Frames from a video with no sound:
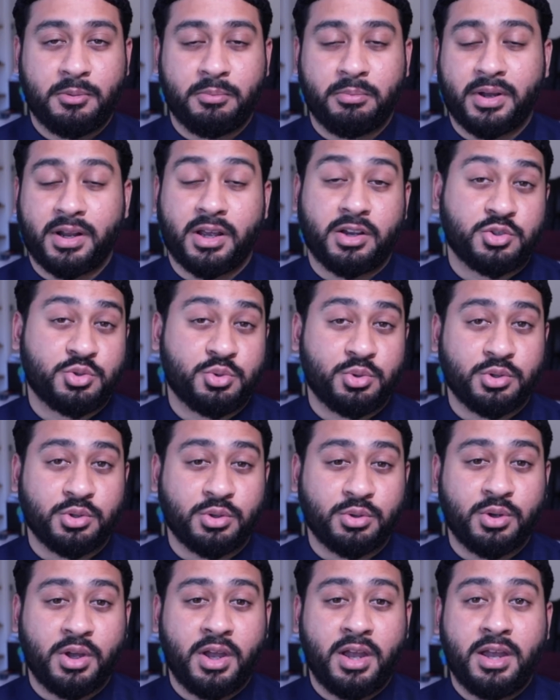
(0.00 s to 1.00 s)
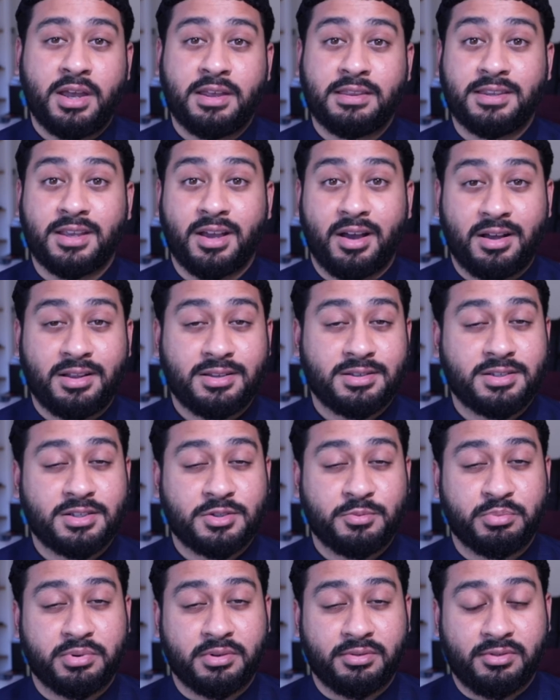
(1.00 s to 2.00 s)
But I assure you, the
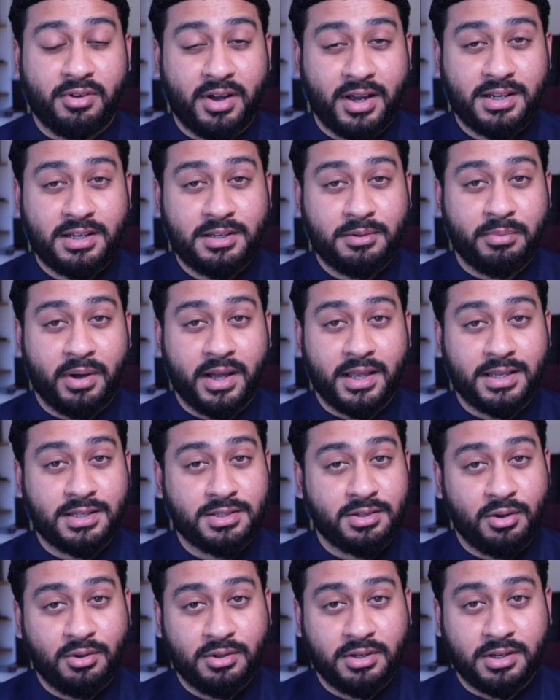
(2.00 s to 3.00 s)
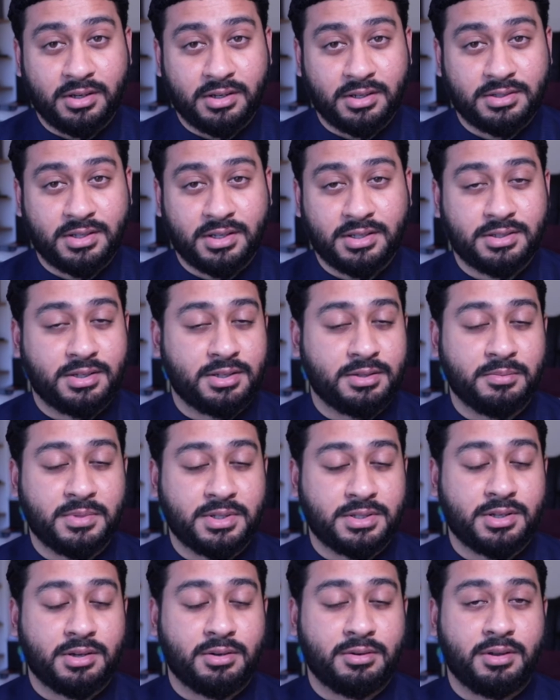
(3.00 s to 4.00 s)
answers provided by His Holiness Hazrat
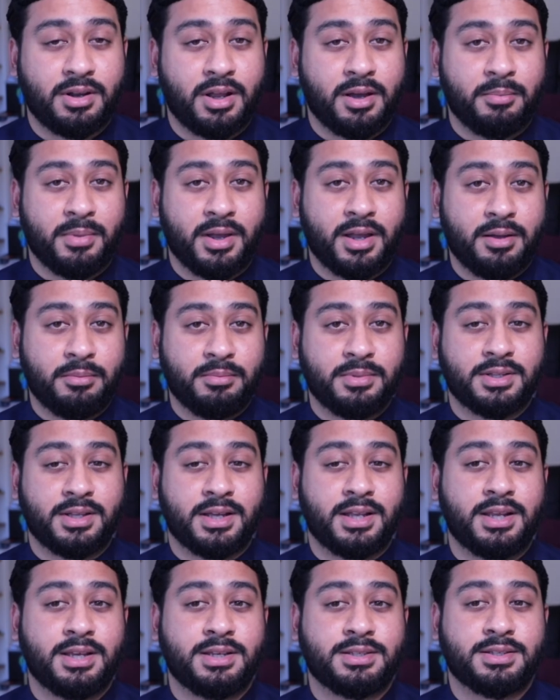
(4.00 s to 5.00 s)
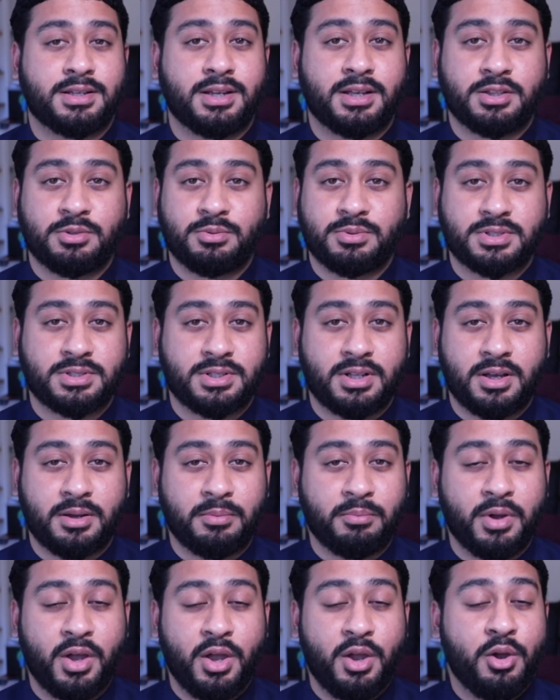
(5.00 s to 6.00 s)
Mirza Ghulam Ahmad alayhi salatu
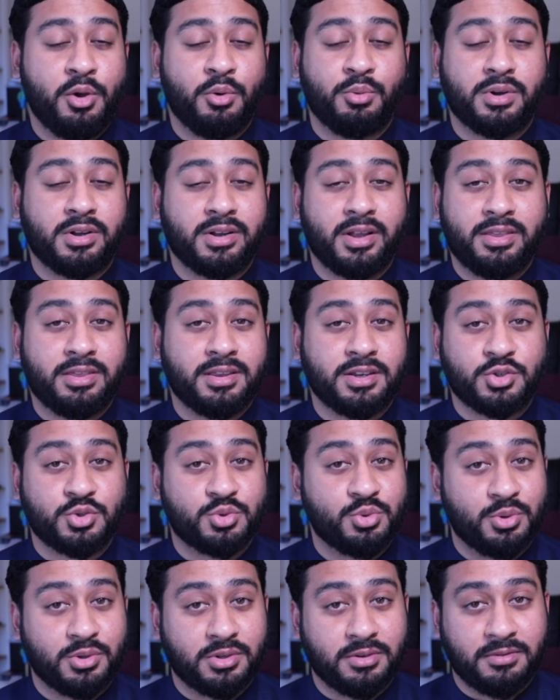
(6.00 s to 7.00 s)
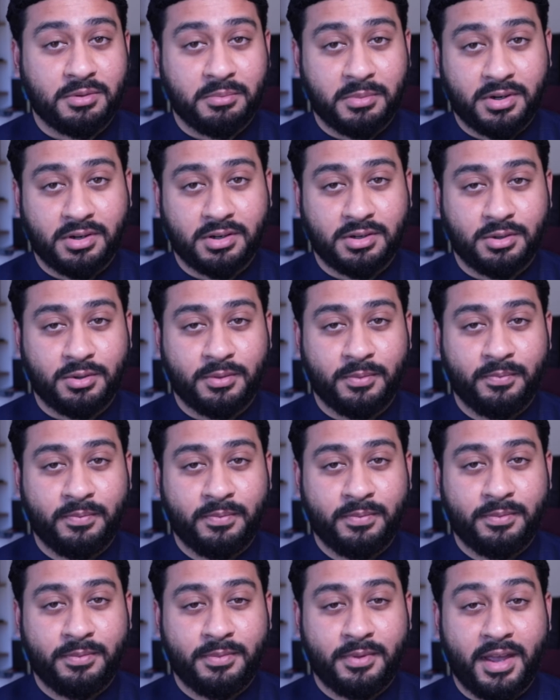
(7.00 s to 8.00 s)
wasalam were nothing short of a miracle.
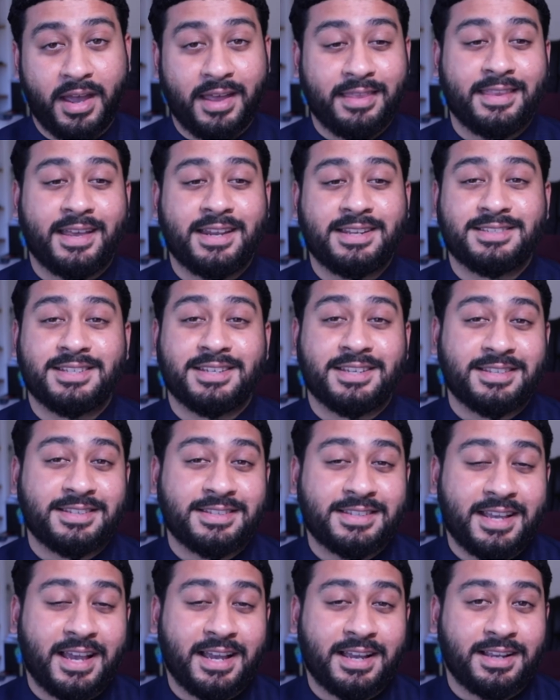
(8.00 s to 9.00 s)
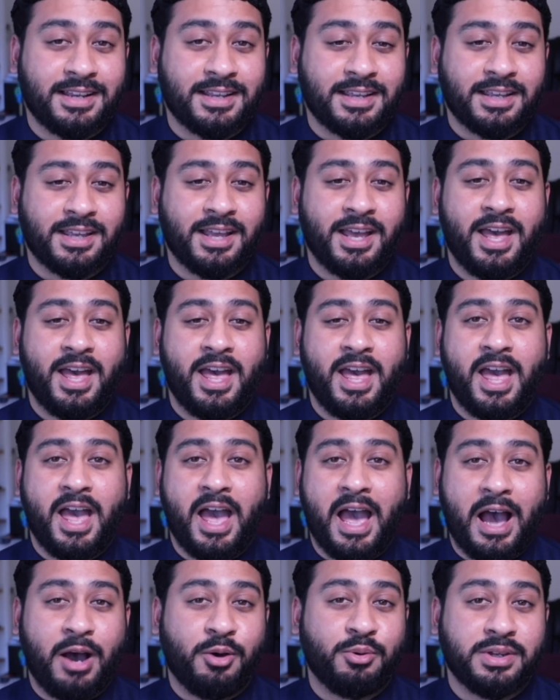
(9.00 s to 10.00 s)
And that is exactly
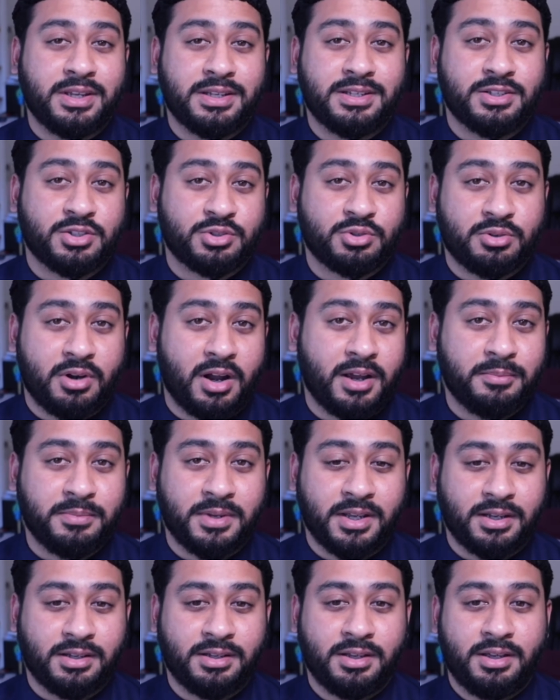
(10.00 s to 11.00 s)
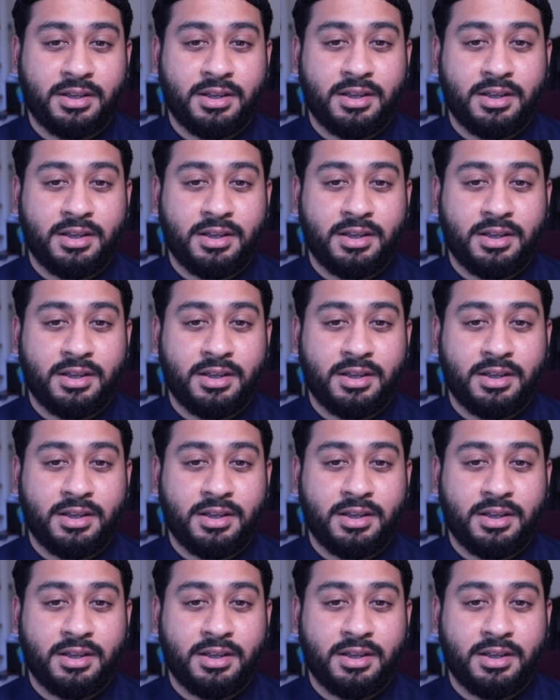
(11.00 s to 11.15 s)
how he described it,